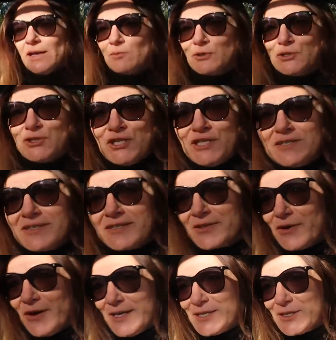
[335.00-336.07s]
It was Jesus
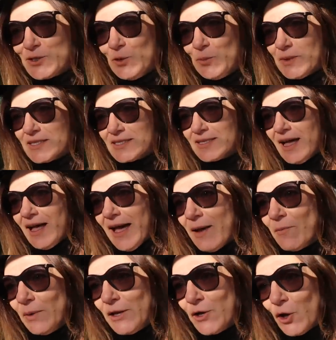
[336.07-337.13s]
Christ Superstar,
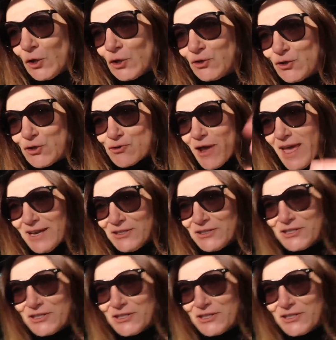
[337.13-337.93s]
and we got drenched.